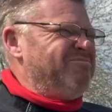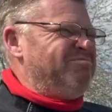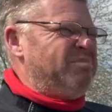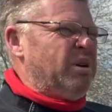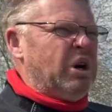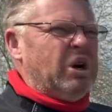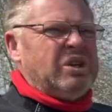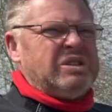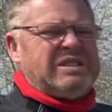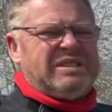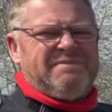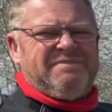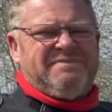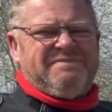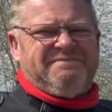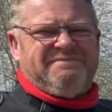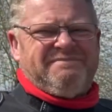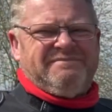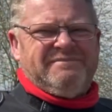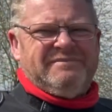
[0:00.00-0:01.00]
But
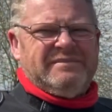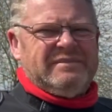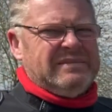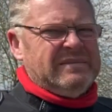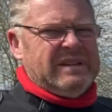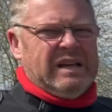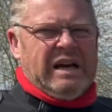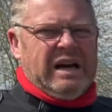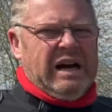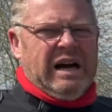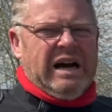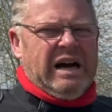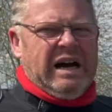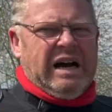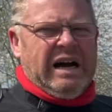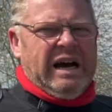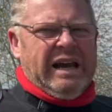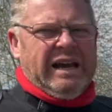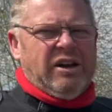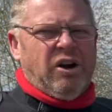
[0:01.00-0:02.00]

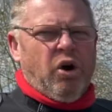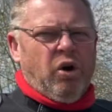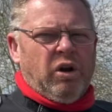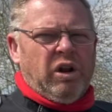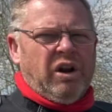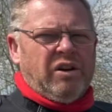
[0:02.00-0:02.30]
in all